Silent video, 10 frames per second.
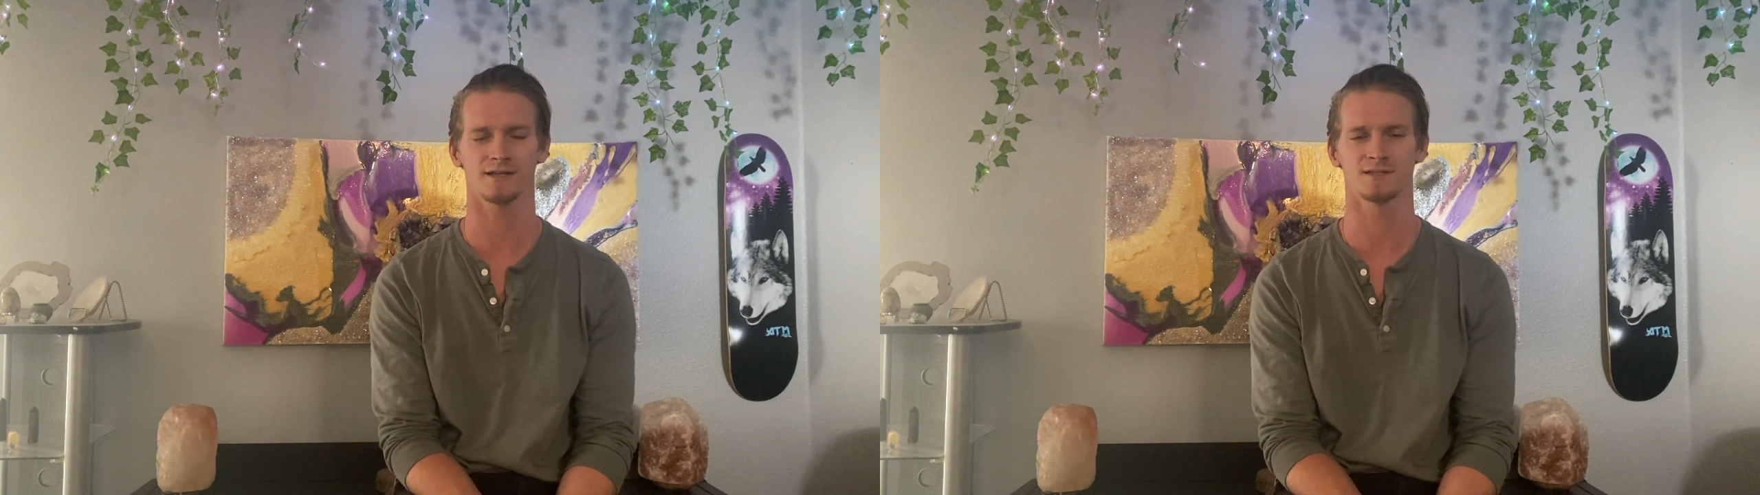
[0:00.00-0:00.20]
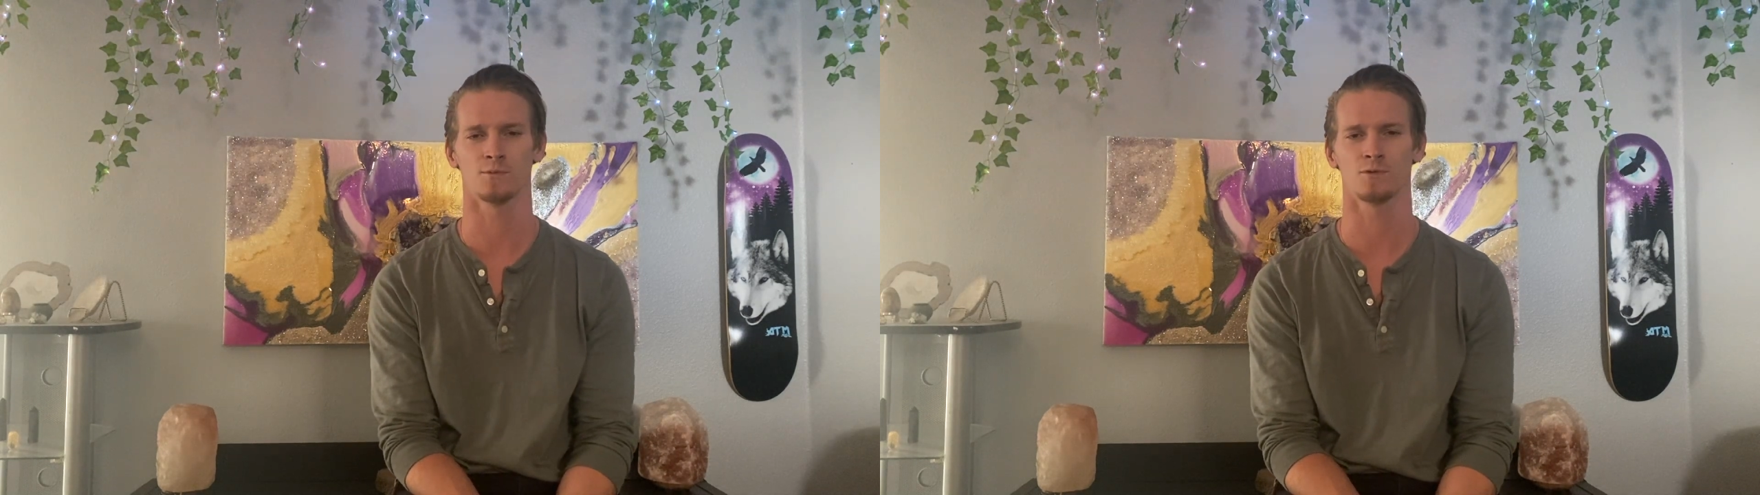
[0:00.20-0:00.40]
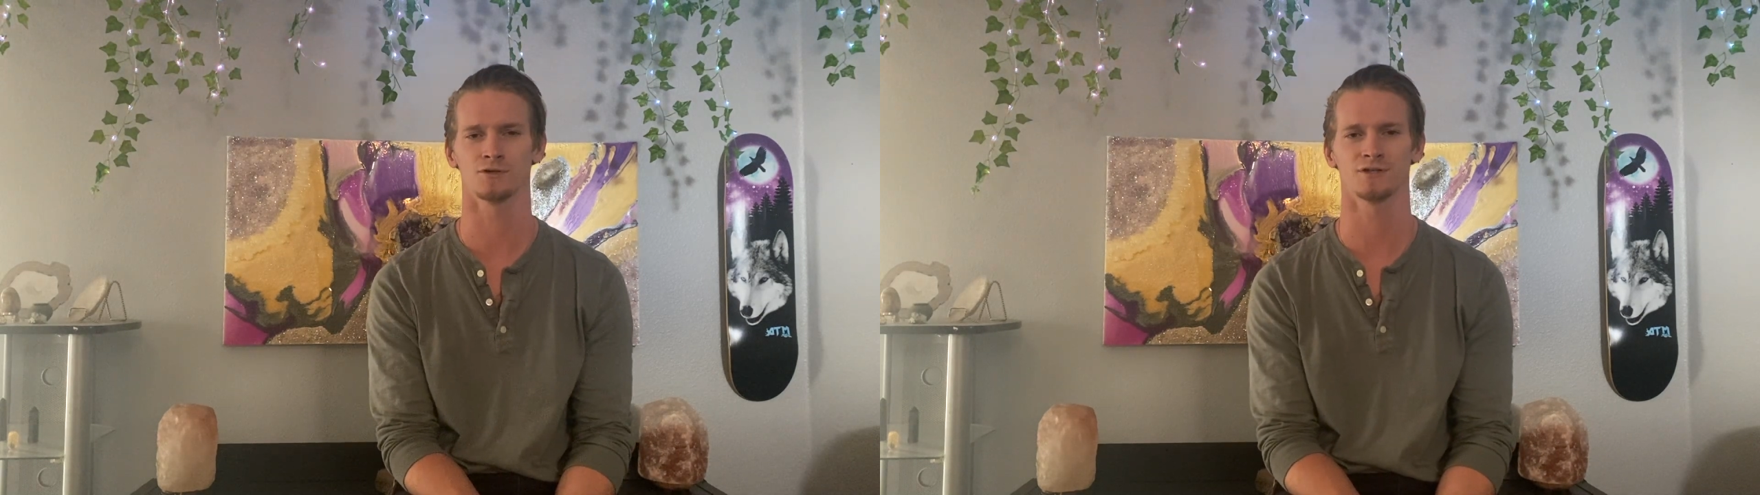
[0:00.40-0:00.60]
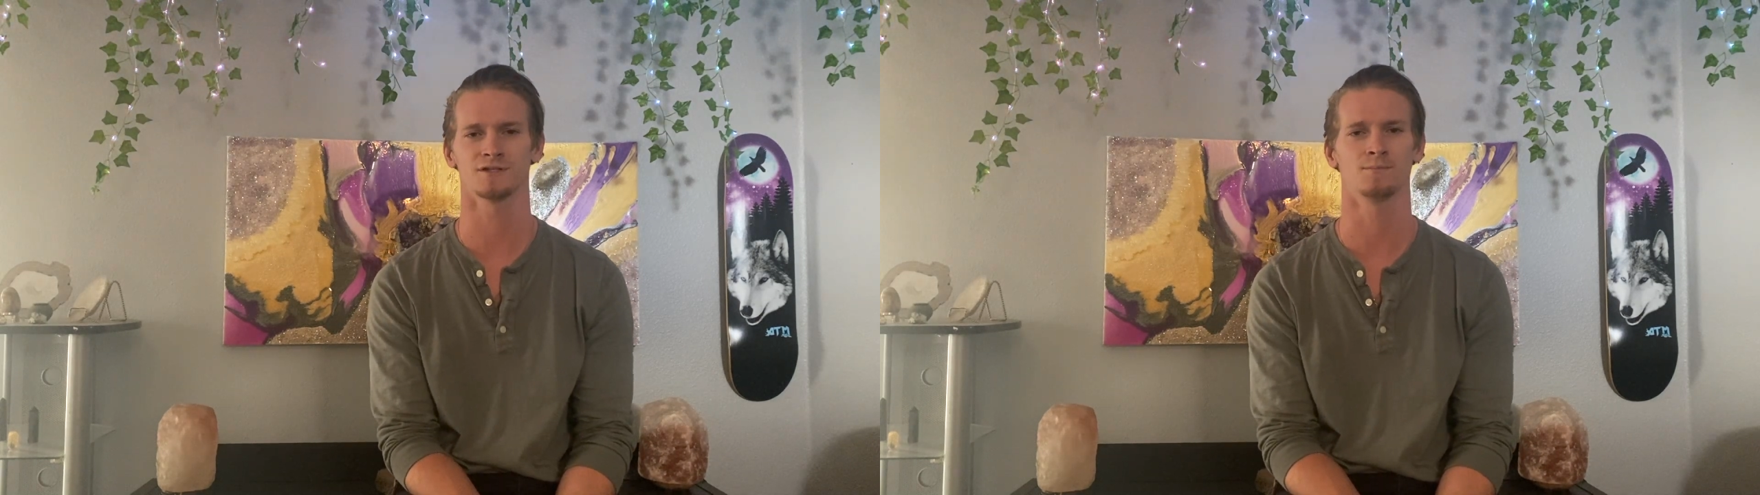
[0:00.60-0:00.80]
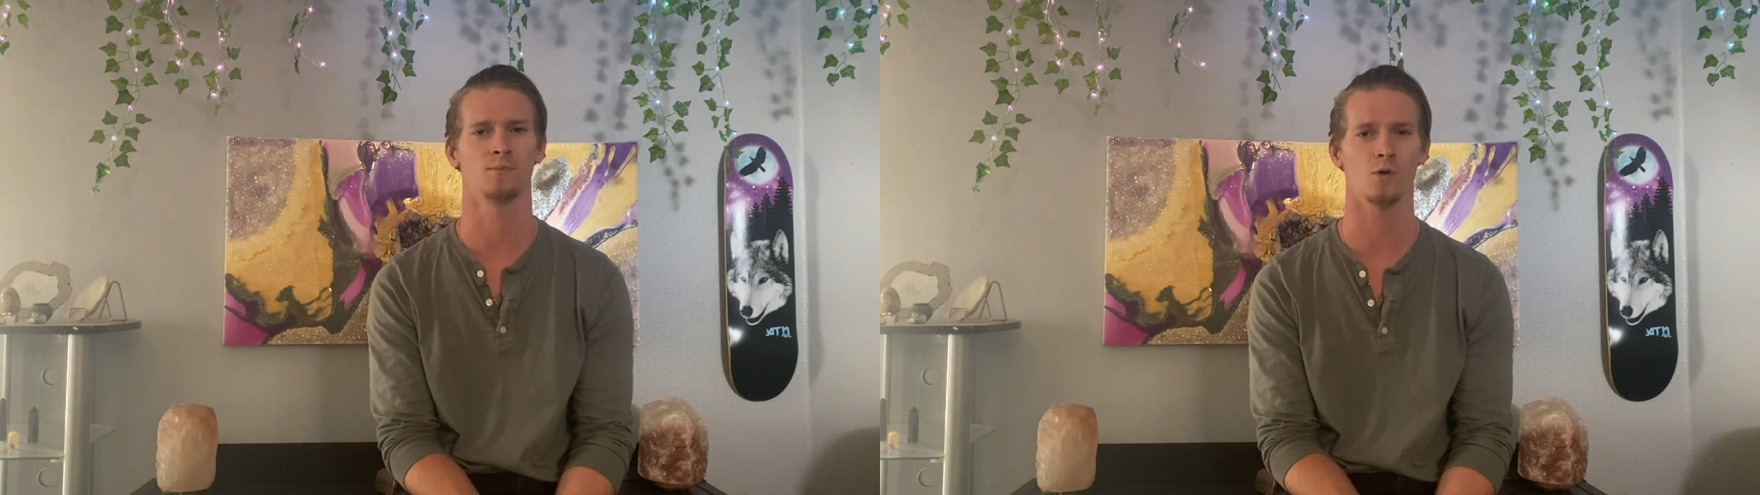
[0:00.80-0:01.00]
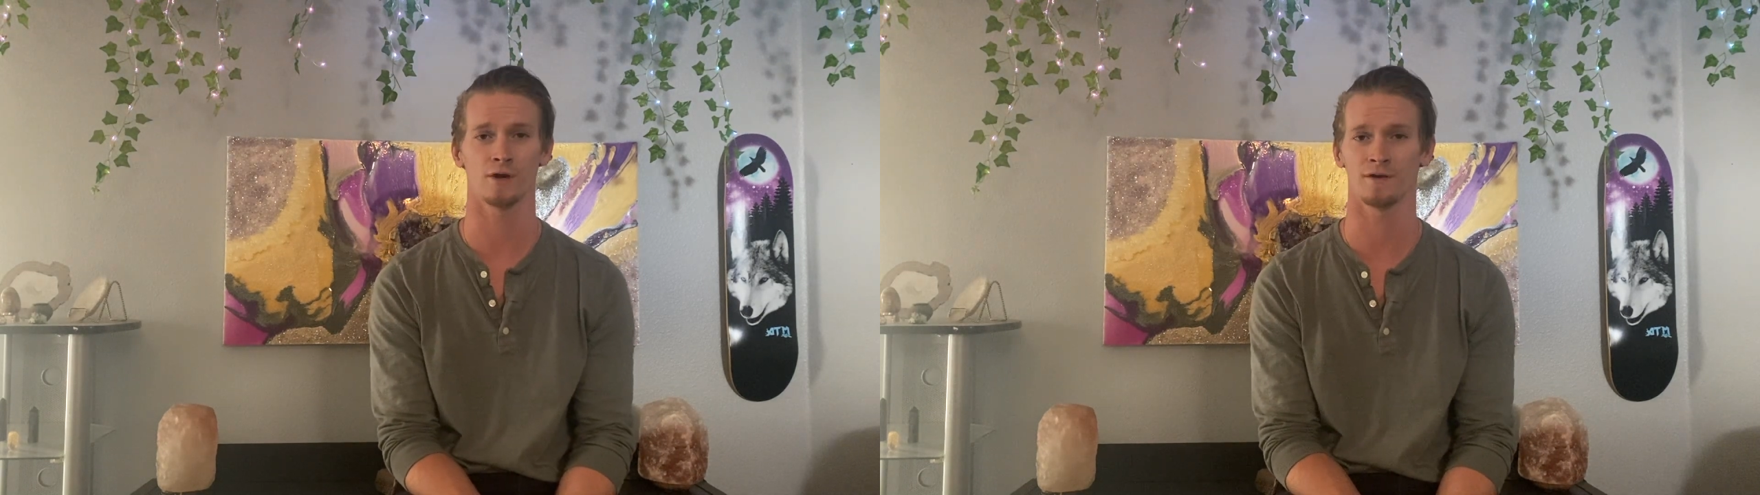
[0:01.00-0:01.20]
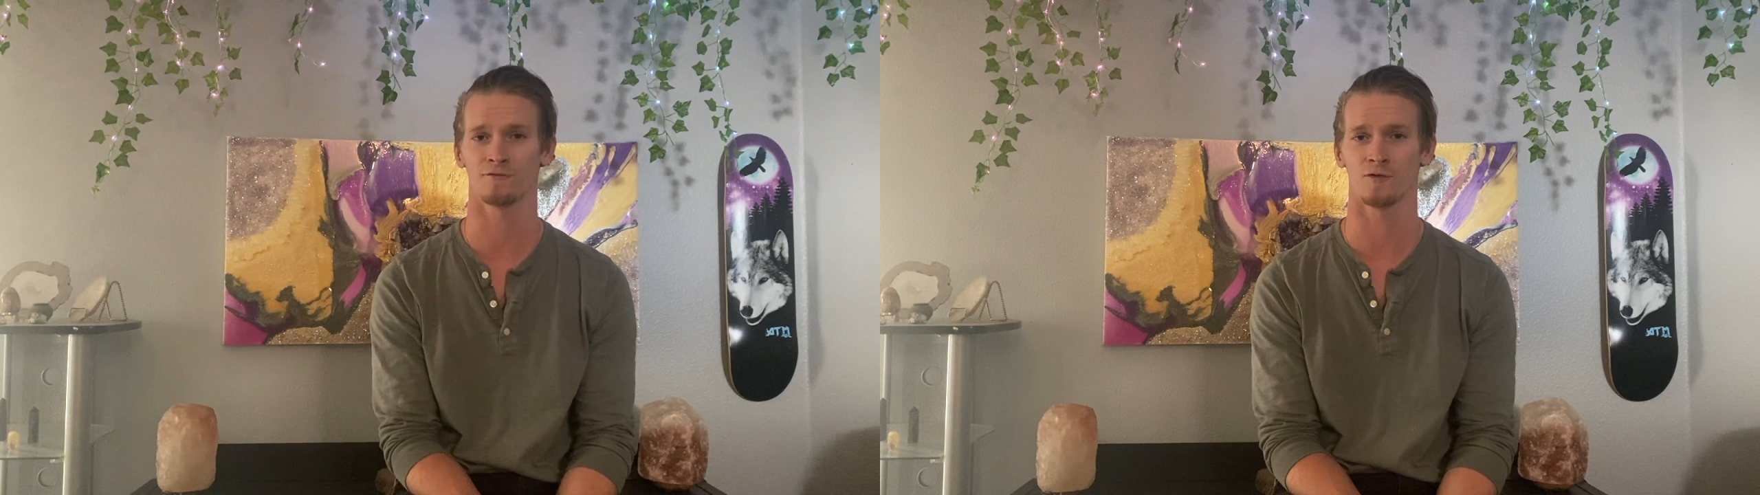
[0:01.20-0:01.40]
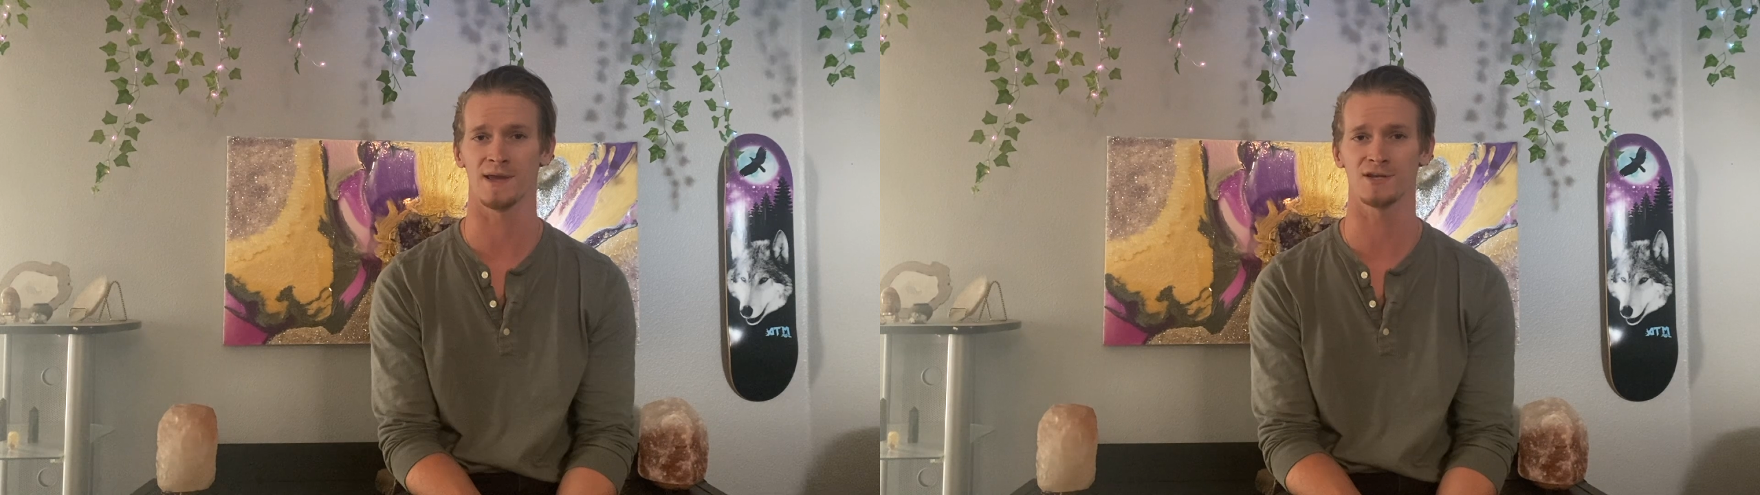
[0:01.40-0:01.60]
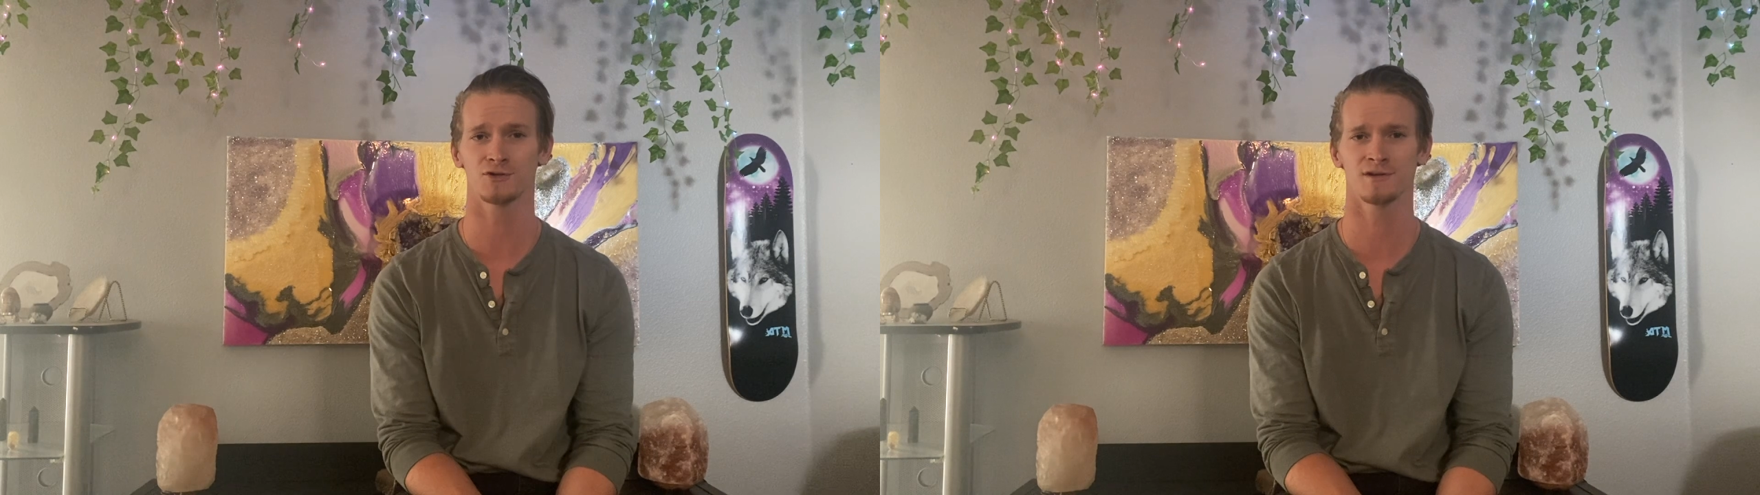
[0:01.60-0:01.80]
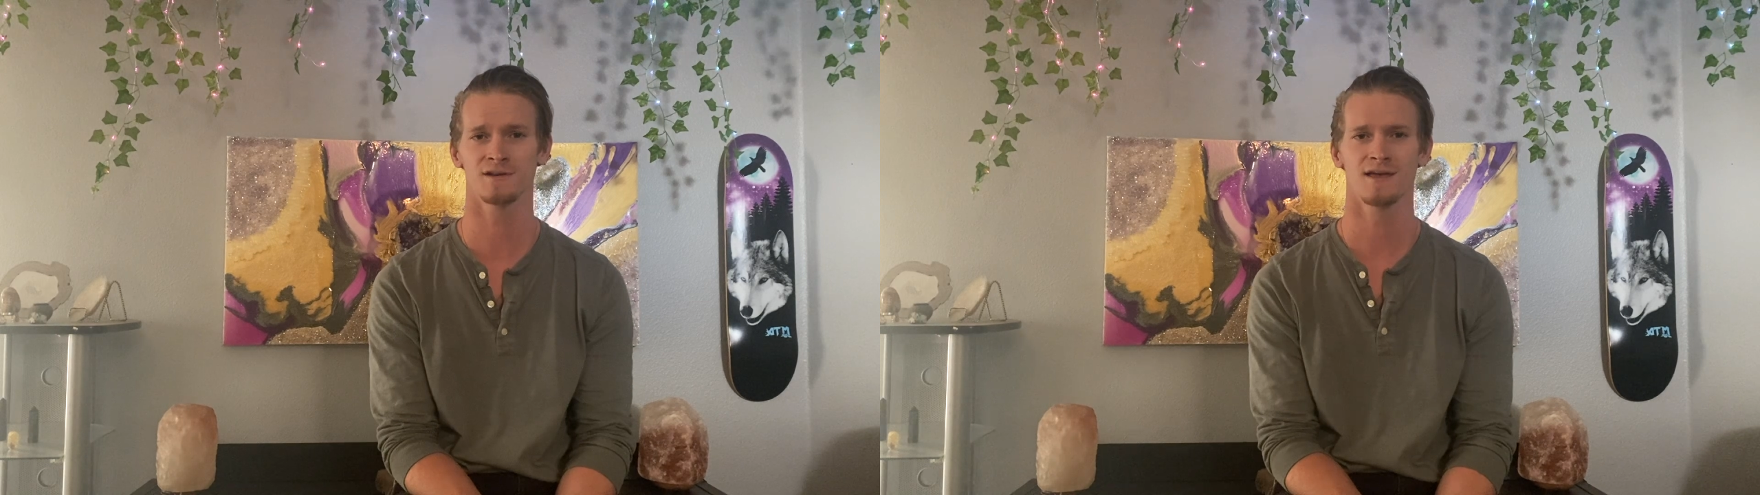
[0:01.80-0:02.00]
it's more just important
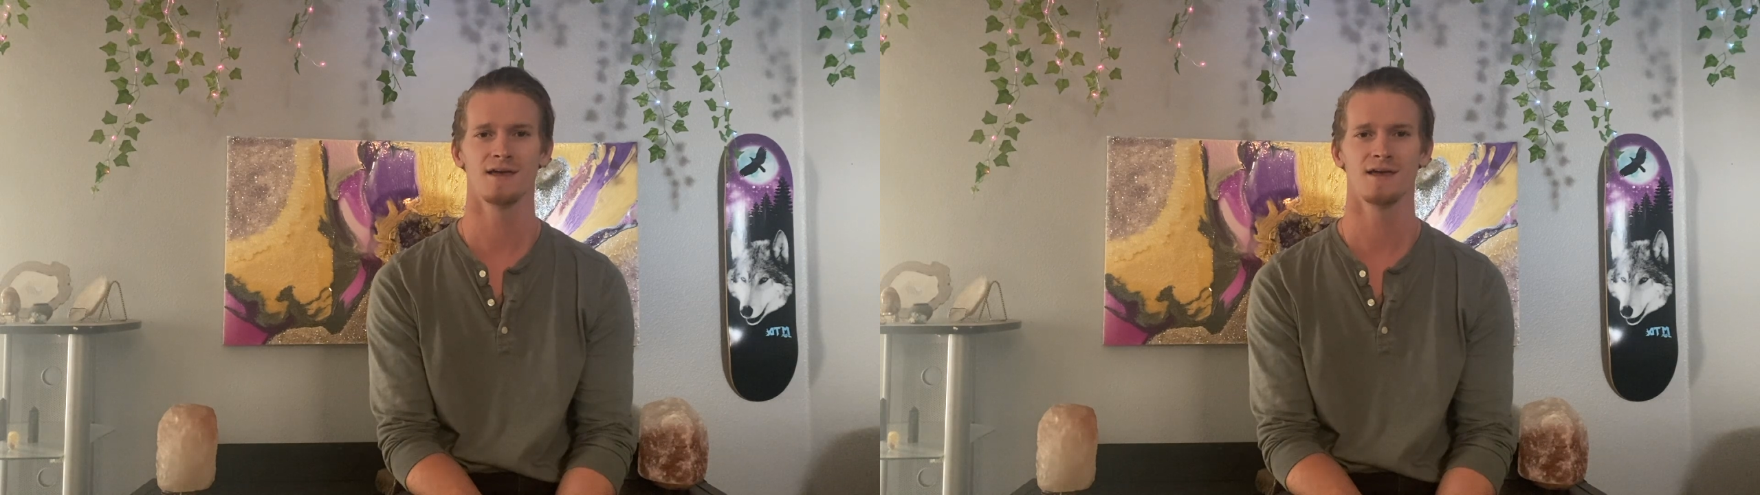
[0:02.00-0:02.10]
information,